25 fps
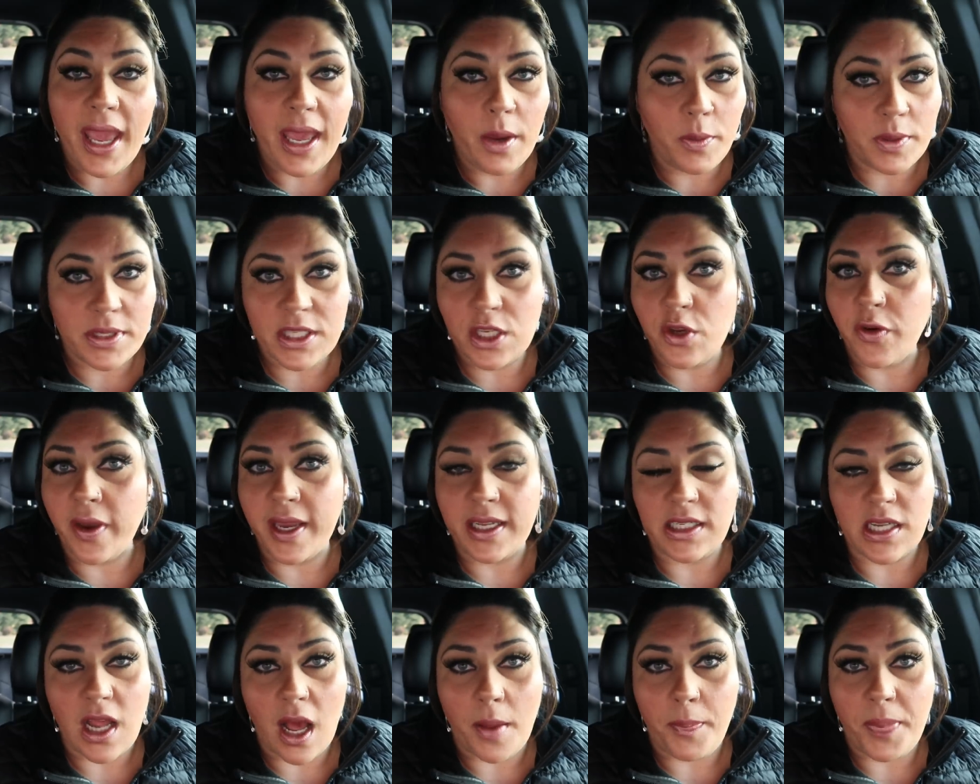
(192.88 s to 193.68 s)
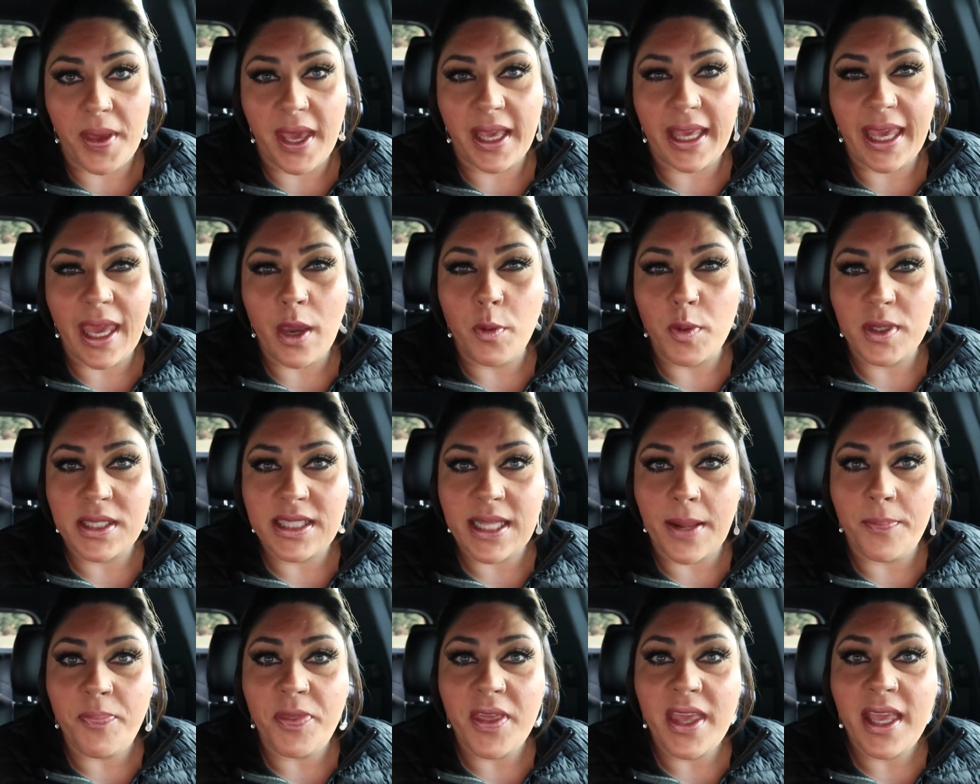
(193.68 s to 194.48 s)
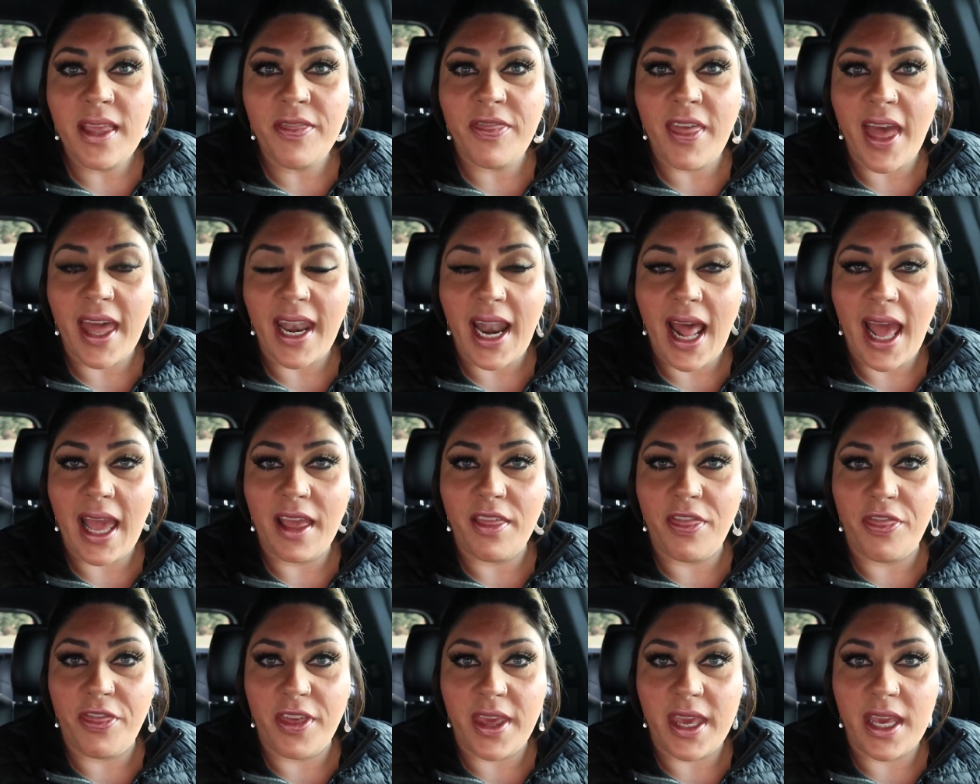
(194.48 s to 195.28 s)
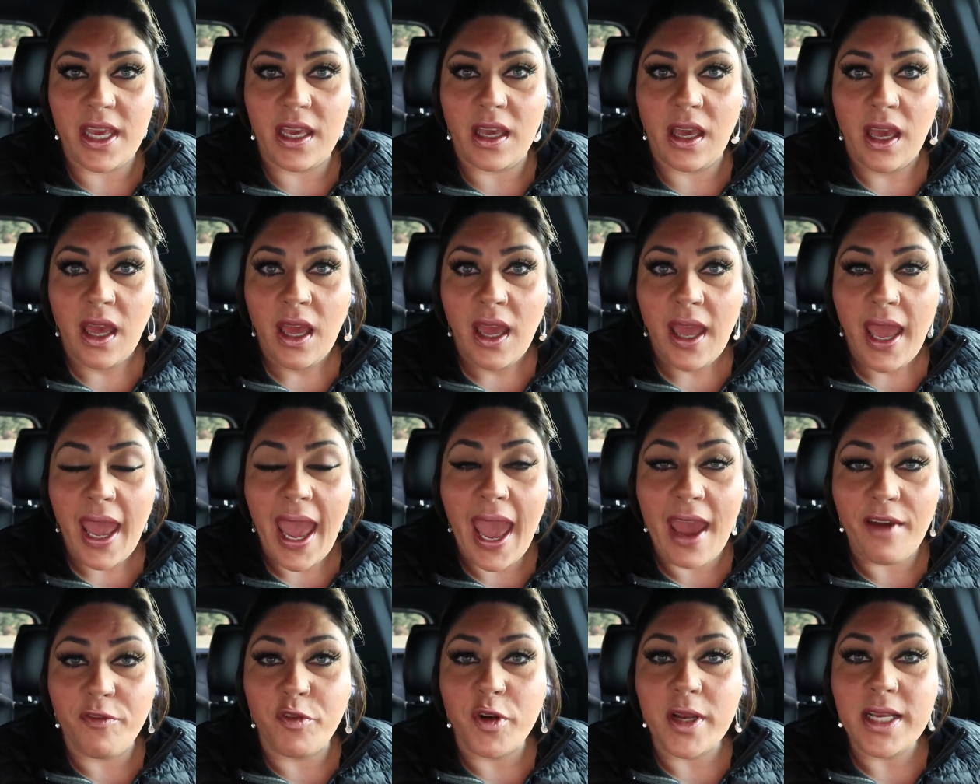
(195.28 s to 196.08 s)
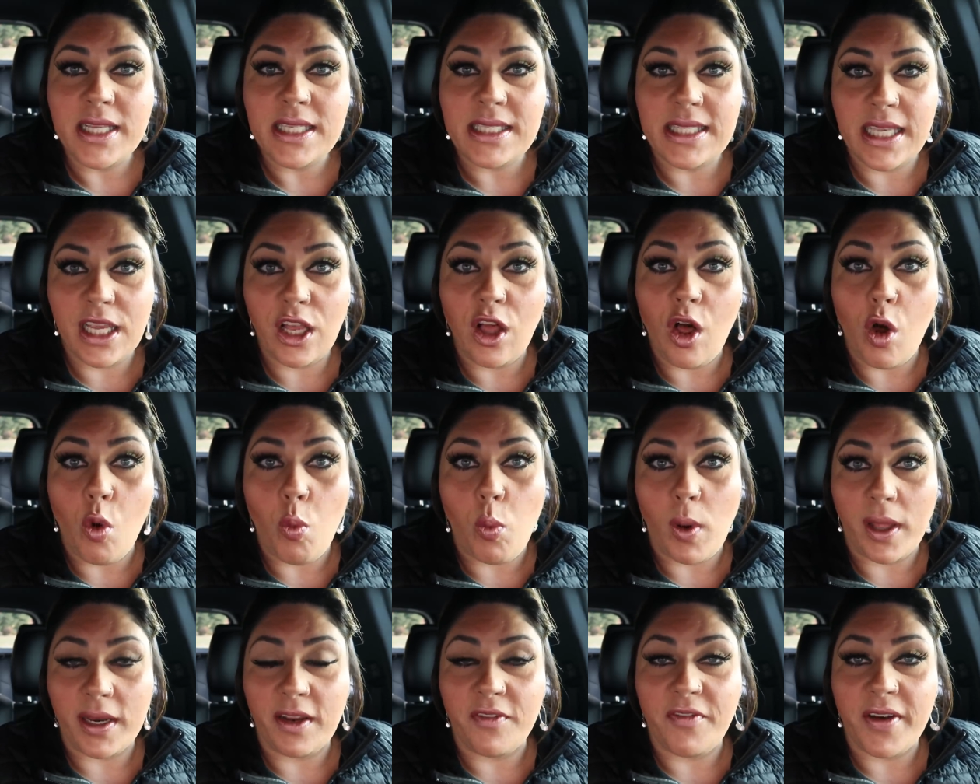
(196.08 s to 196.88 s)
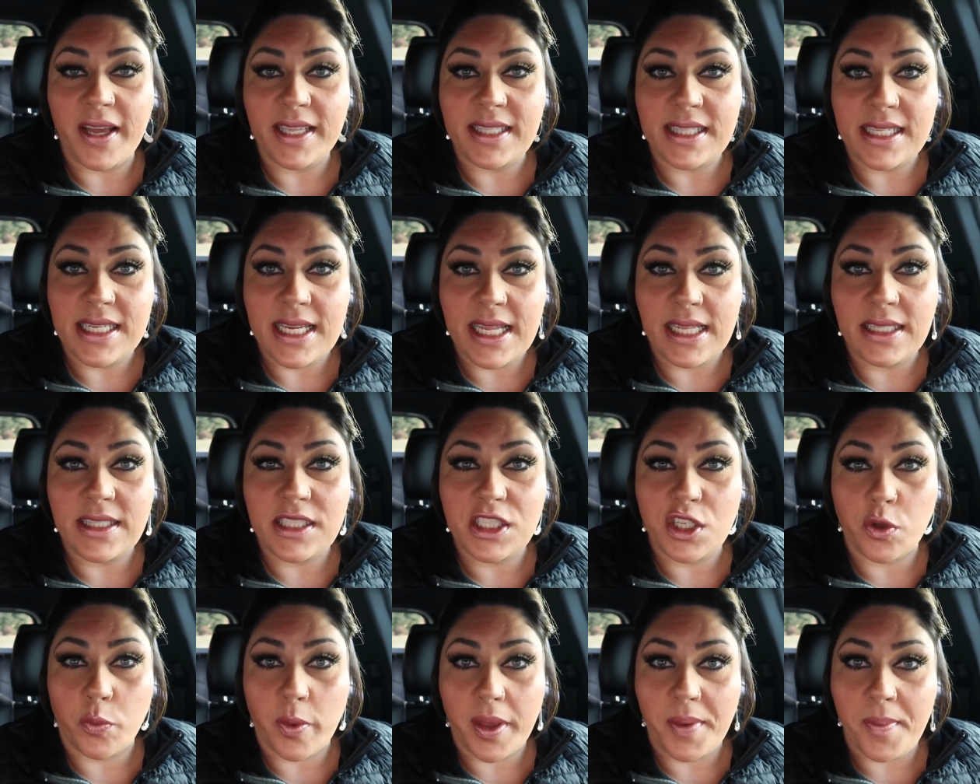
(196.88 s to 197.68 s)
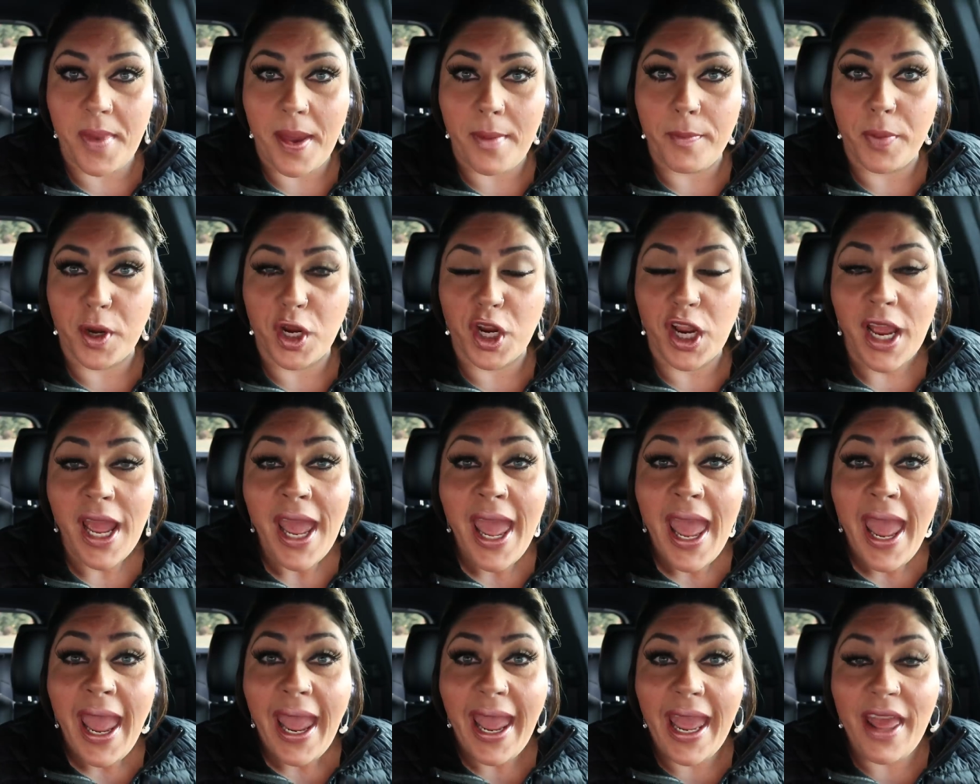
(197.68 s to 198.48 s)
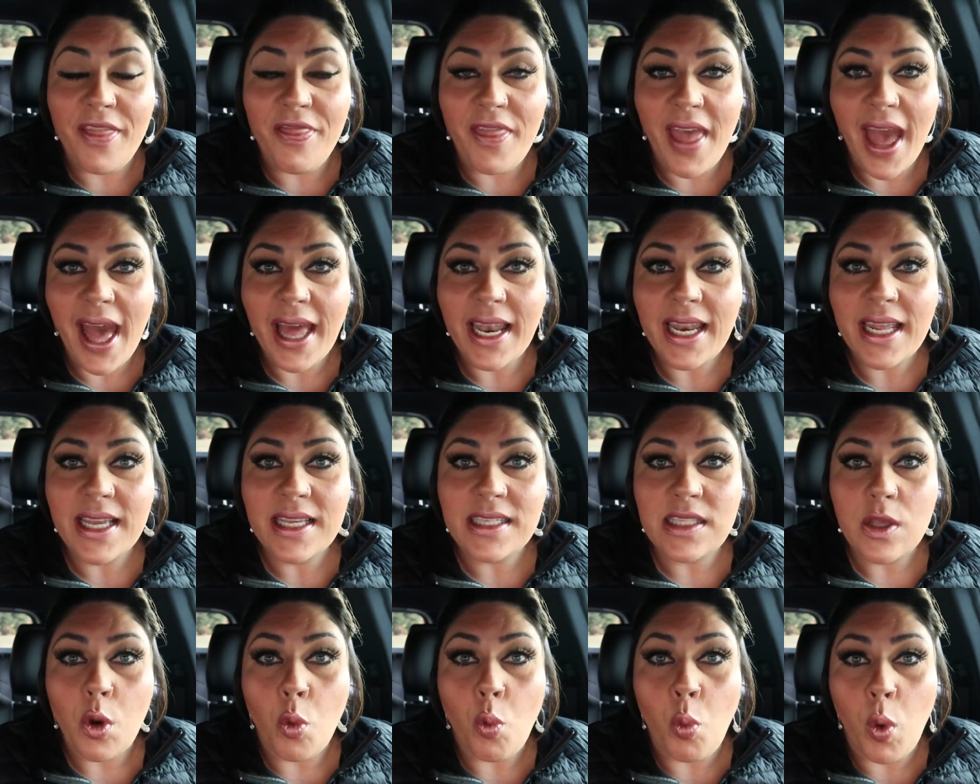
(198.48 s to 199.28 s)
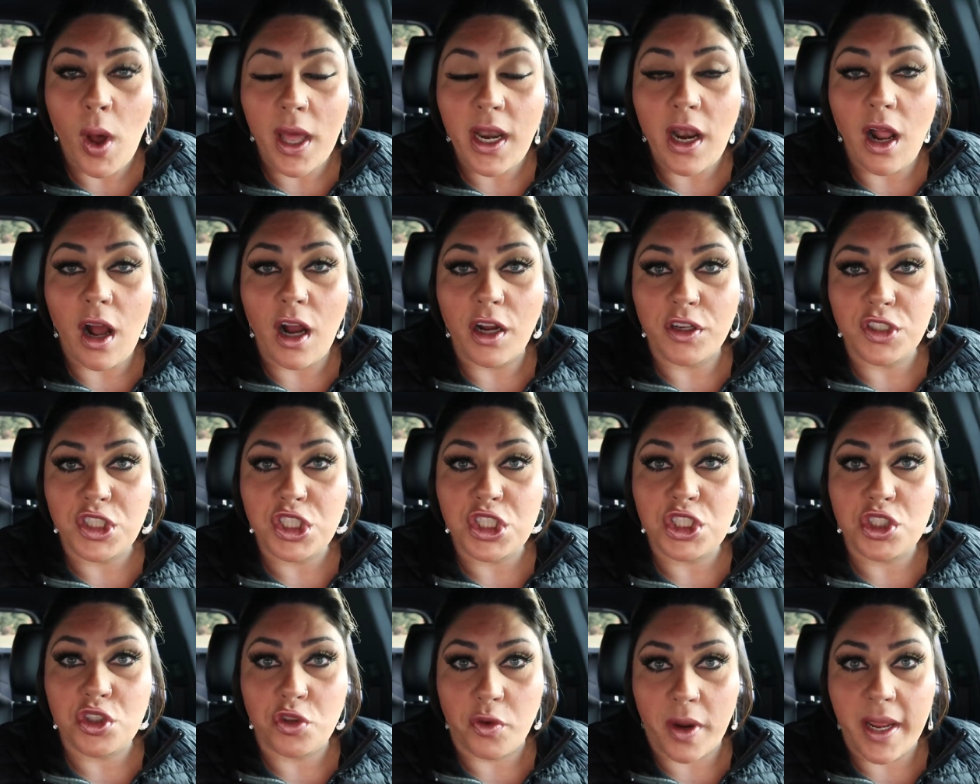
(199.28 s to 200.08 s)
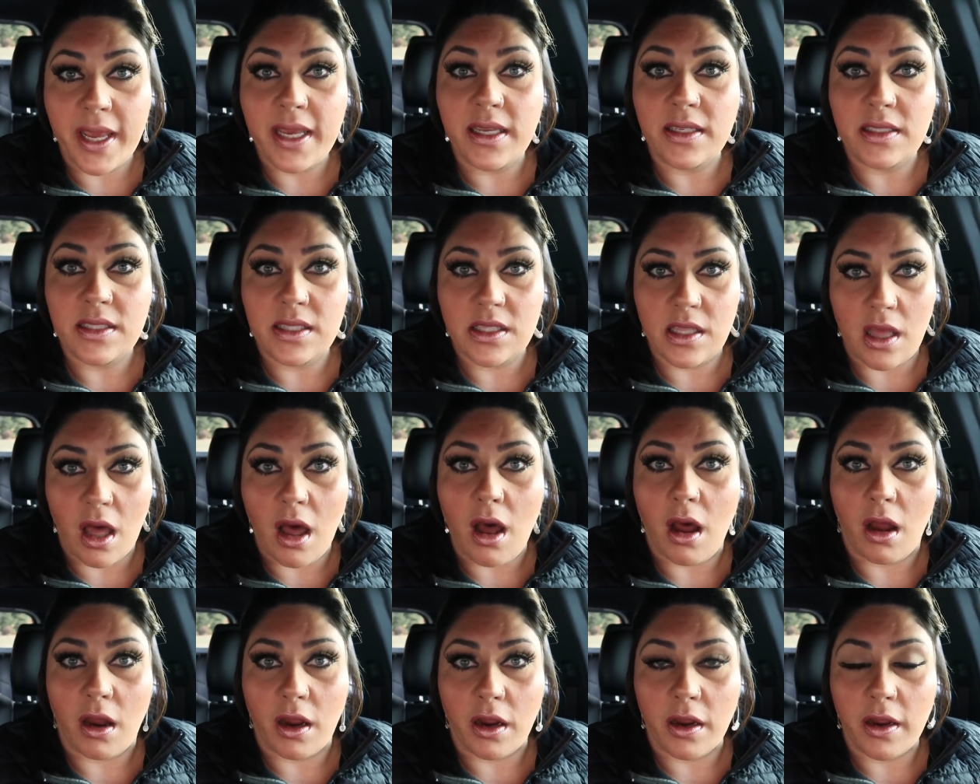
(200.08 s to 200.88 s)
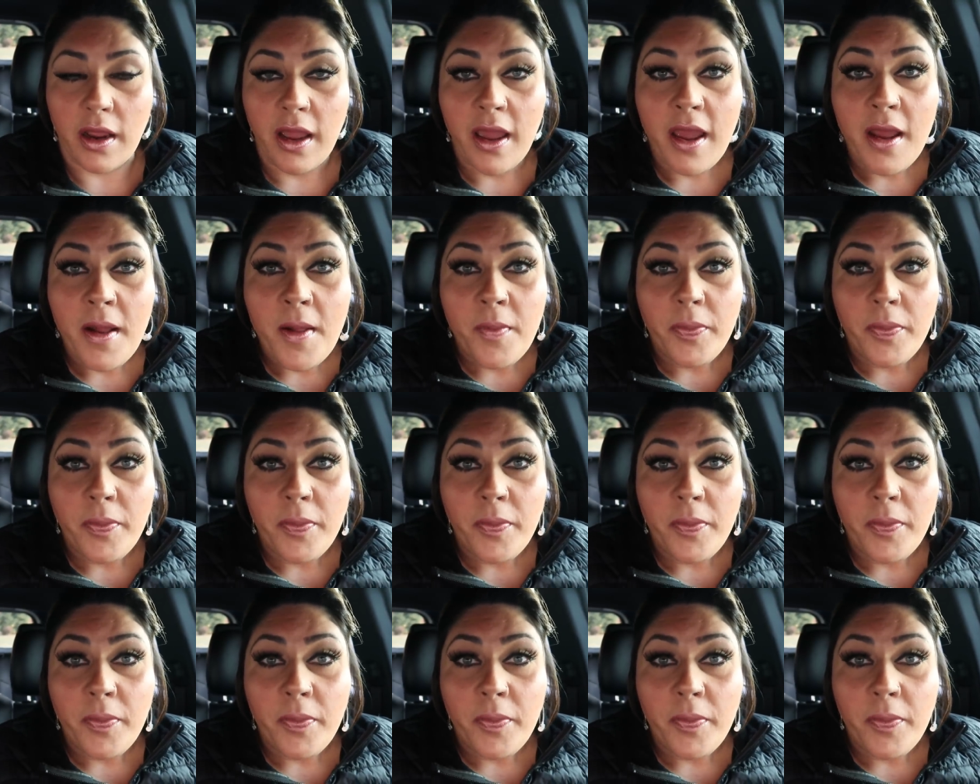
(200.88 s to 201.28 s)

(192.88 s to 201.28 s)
It was a great topic. It was something that I think every single one of us needs to remember, and that is what our strengths are.